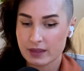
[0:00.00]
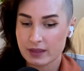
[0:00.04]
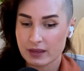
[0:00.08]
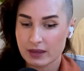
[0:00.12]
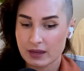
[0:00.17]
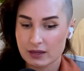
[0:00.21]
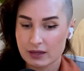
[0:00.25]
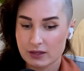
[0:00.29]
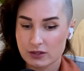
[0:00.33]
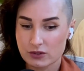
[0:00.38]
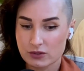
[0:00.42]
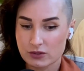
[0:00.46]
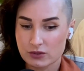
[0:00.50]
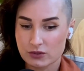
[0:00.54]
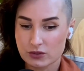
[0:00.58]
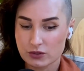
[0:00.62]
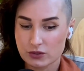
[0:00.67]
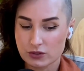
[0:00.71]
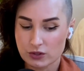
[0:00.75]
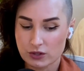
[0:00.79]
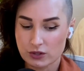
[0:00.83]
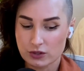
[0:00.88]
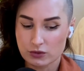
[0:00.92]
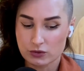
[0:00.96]
And
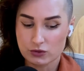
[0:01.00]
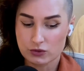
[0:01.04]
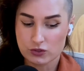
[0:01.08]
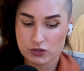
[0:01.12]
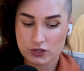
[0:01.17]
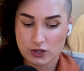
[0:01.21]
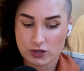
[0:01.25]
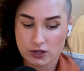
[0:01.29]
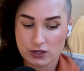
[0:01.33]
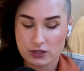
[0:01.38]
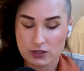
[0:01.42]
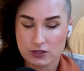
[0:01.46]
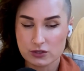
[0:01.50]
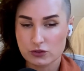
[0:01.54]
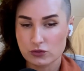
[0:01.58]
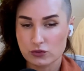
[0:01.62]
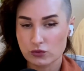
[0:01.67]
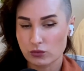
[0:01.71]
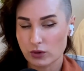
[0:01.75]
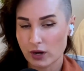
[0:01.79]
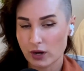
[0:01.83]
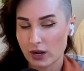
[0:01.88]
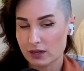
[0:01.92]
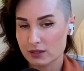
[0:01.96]
you're starting to
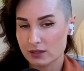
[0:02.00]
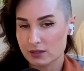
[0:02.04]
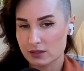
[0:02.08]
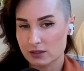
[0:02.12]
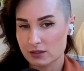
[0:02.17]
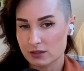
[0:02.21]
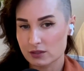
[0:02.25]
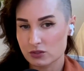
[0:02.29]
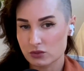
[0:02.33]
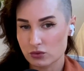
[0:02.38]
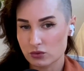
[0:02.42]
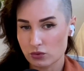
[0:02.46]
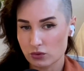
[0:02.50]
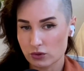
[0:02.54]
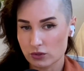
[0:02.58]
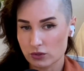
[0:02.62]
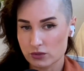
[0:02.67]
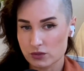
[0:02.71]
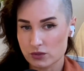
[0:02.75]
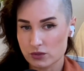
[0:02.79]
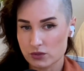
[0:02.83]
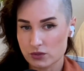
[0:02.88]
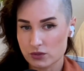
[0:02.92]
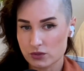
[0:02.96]
direct it
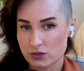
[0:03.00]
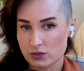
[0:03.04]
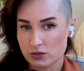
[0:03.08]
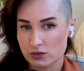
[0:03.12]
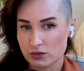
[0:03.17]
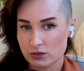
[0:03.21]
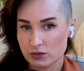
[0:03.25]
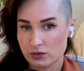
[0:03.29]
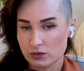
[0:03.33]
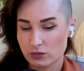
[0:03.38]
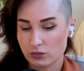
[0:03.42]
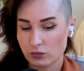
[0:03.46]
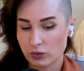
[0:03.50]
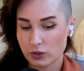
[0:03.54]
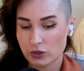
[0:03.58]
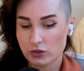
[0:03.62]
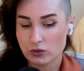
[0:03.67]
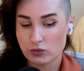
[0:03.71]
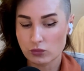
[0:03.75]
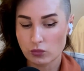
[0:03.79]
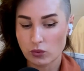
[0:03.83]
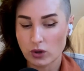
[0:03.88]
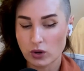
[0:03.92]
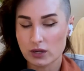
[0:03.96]
towards what
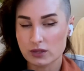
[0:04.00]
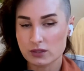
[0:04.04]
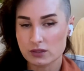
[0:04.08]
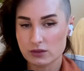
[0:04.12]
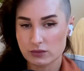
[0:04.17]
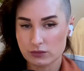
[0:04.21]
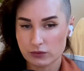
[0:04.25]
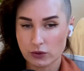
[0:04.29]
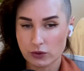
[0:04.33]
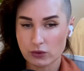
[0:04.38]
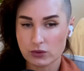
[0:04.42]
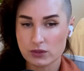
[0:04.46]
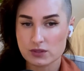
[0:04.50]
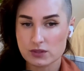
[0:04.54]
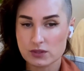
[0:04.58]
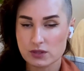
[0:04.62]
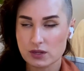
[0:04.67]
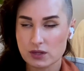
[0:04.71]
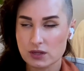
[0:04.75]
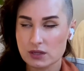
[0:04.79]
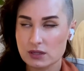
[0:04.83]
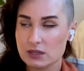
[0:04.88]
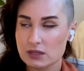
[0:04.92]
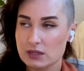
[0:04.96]
you want to focus
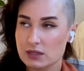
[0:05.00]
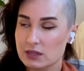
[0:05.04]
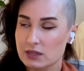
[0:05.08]
on.